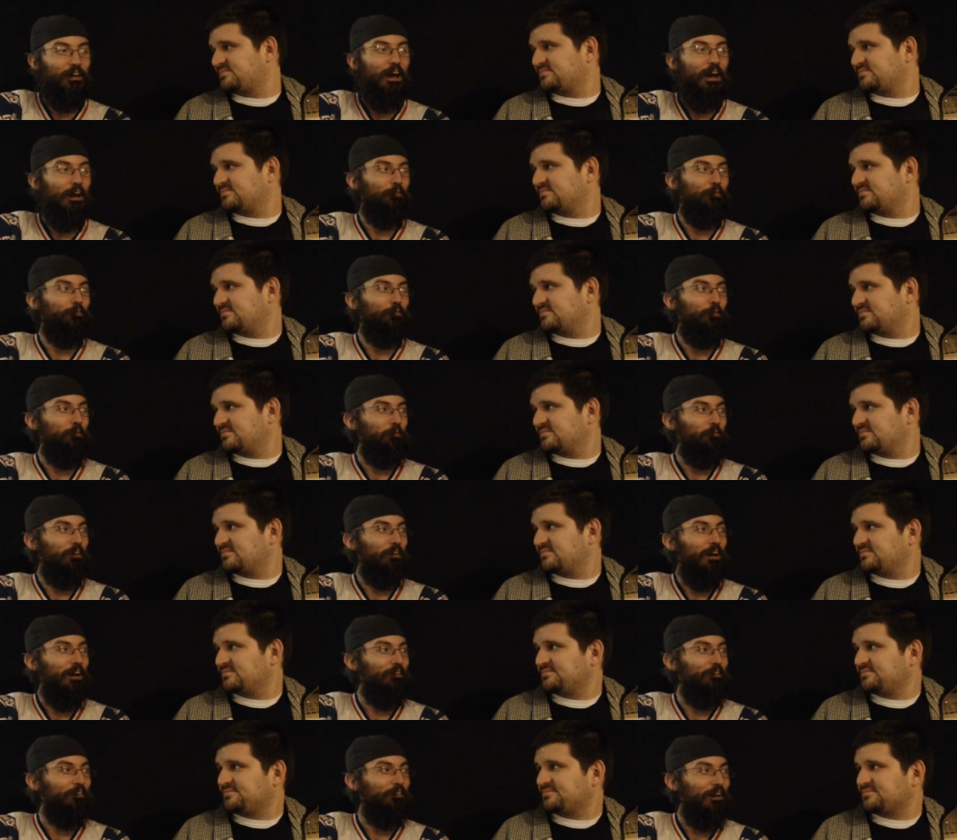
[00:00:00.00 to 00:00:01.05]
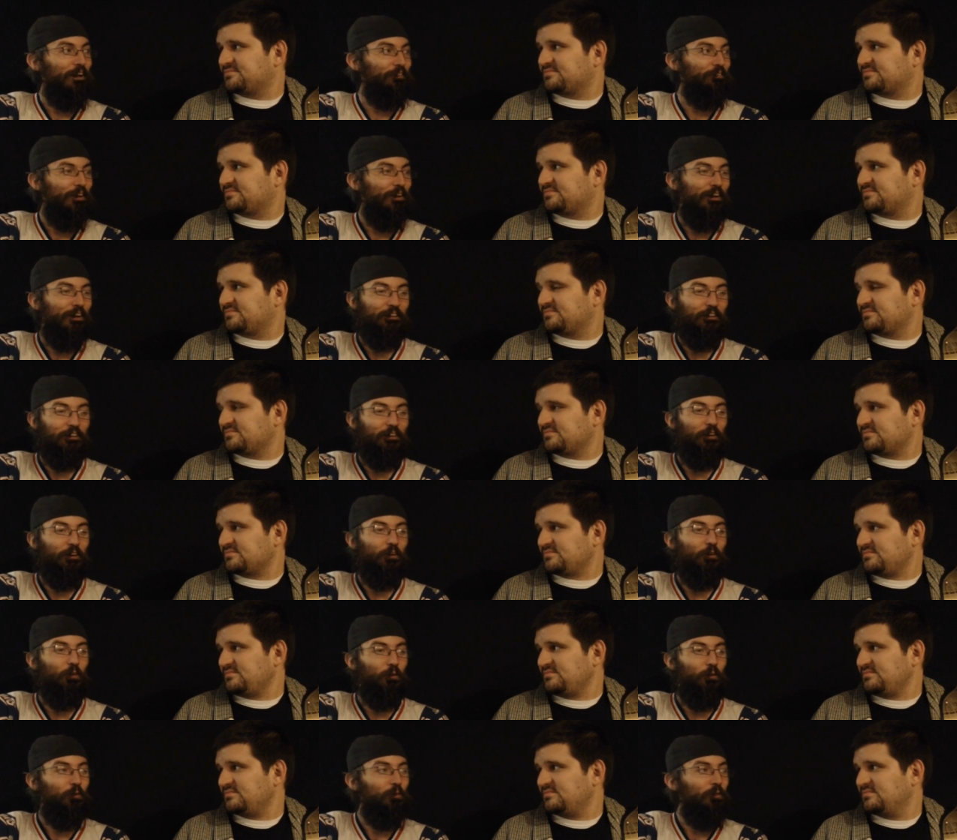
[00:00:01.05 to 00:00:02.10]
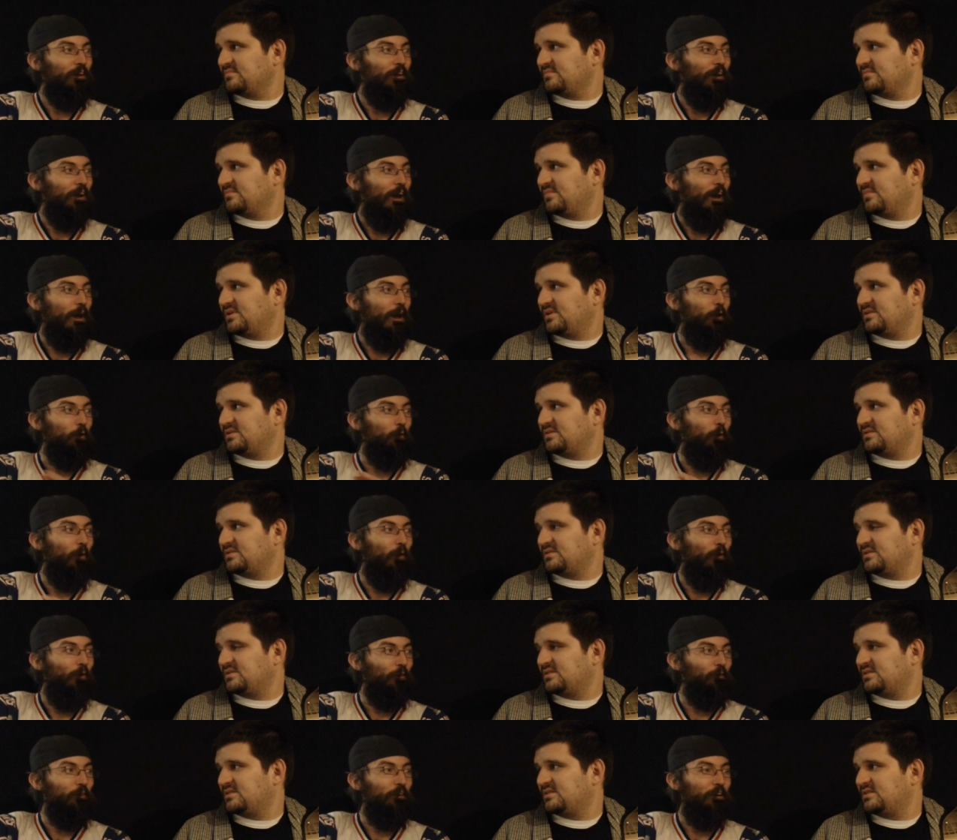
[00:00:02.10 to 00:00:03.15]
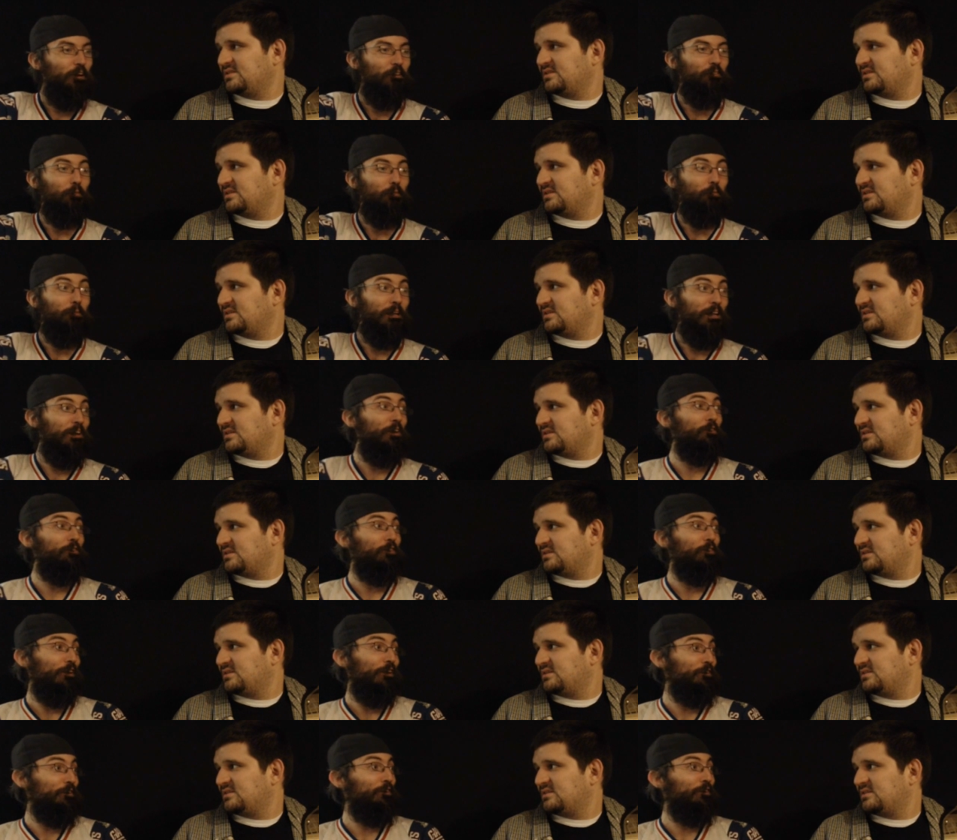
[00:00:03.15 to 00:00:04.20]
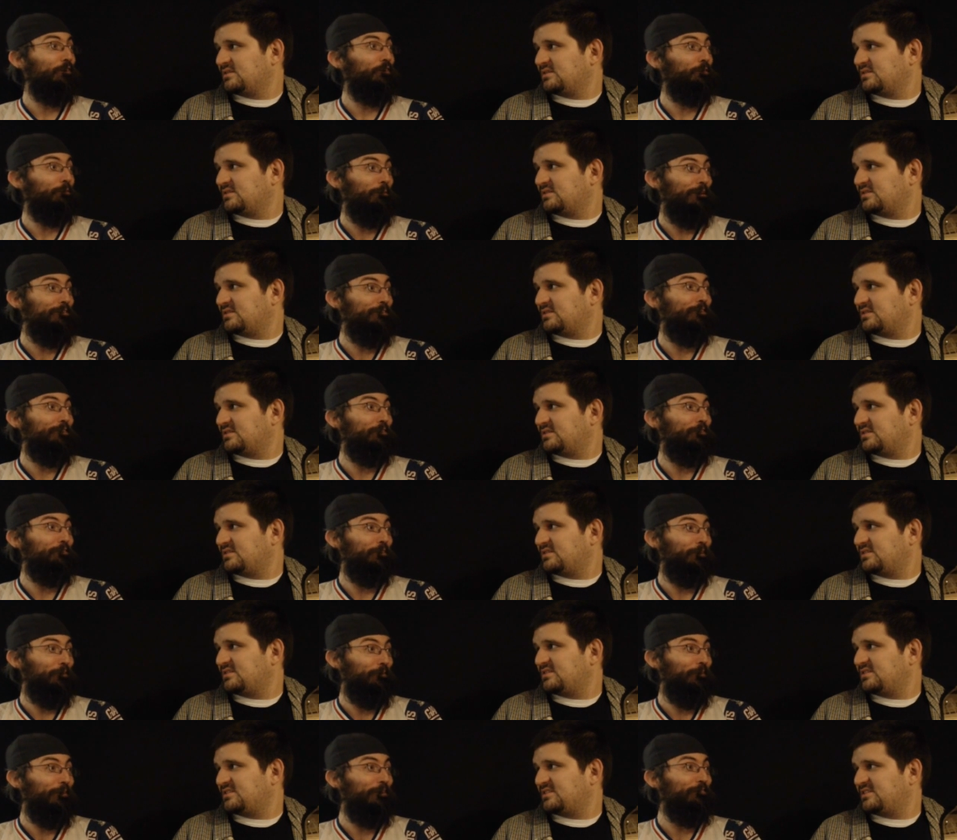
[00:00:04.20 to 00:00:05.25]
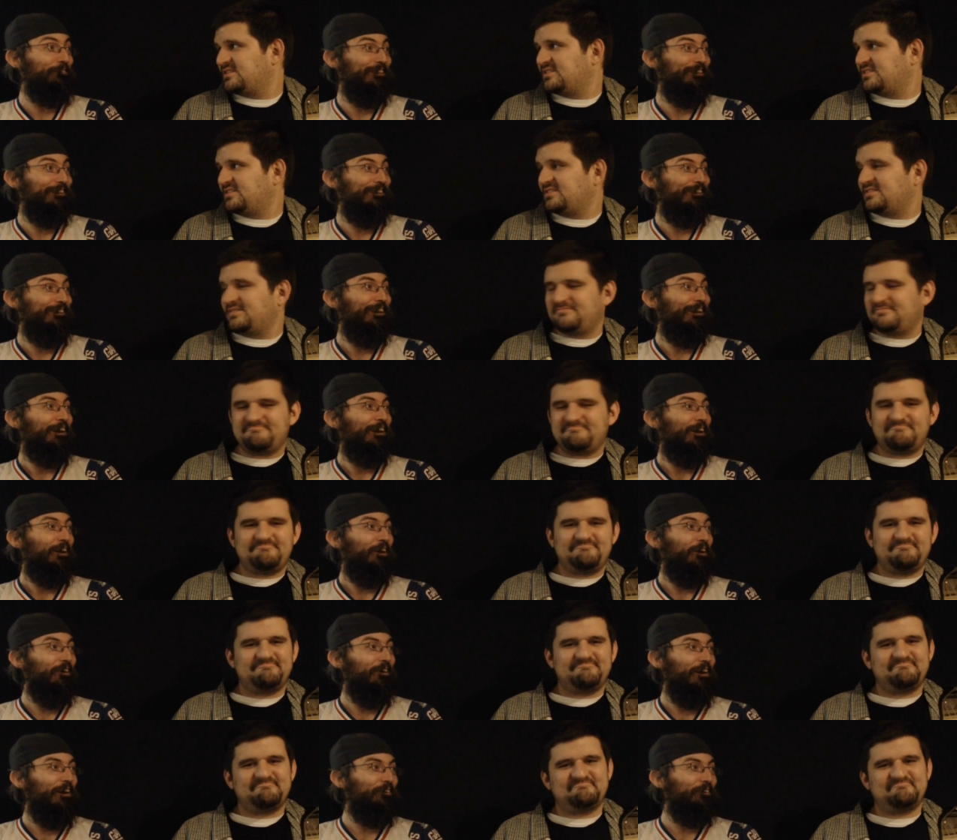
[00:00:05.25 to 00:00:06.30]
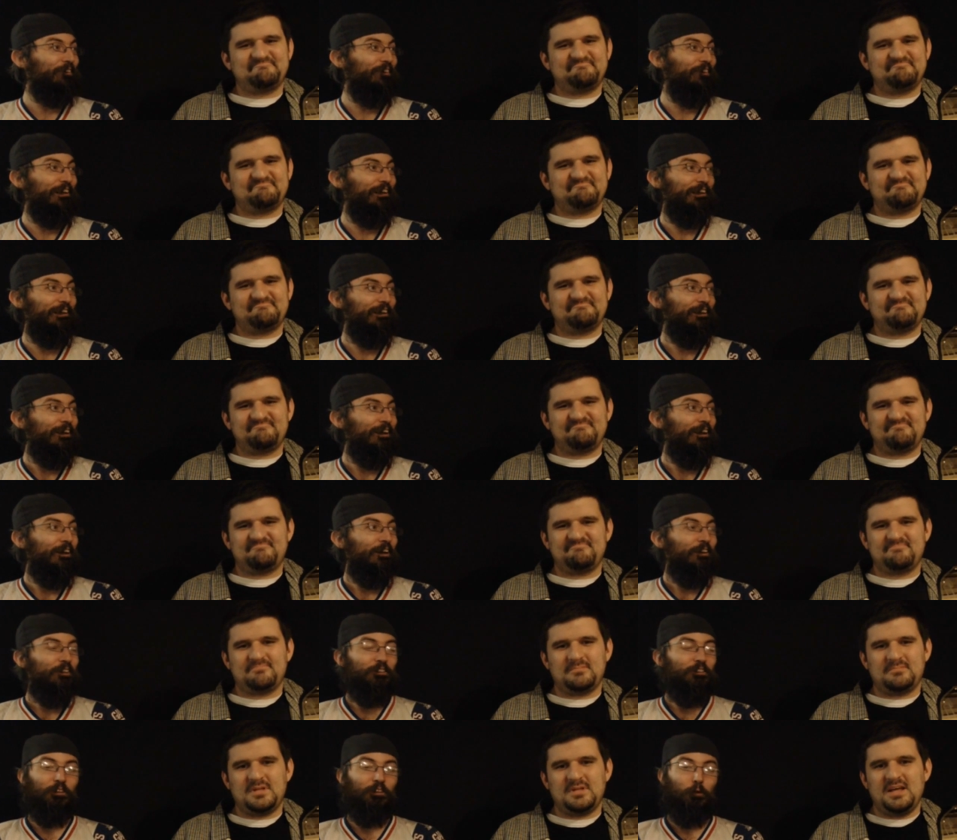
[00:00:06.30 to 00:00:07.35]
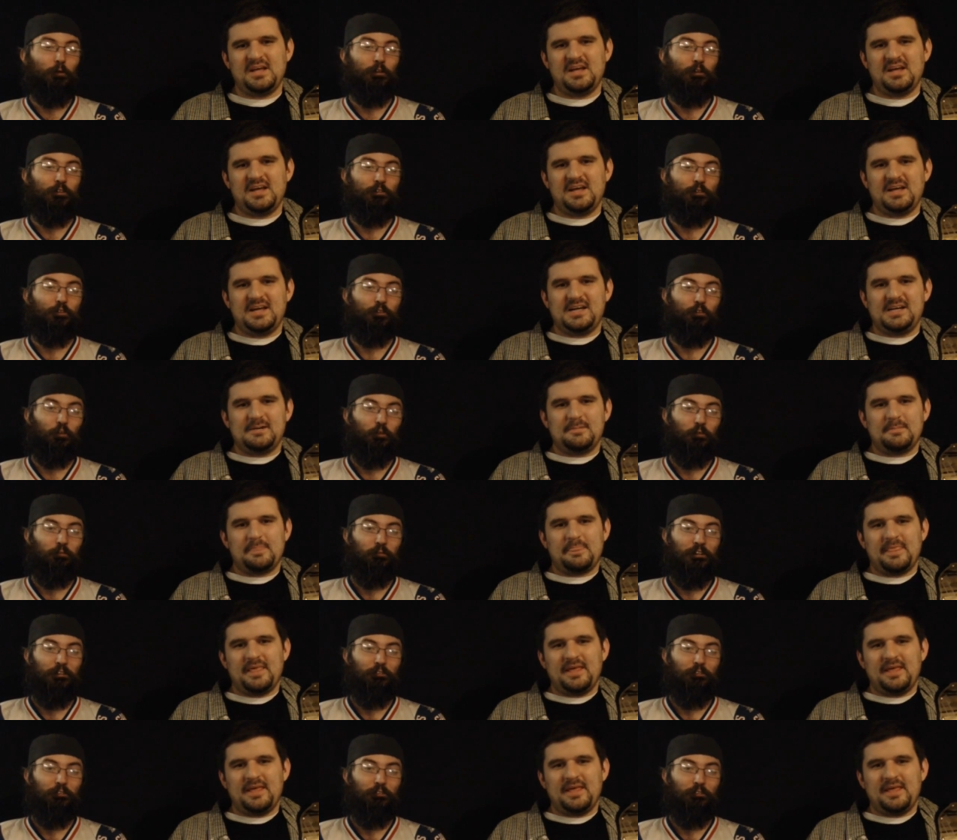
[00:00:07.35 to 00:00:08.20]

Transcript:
Speaker 1: to have the contract signing go AWOL or whatever because there's expensive equipment around the ring. Don't insult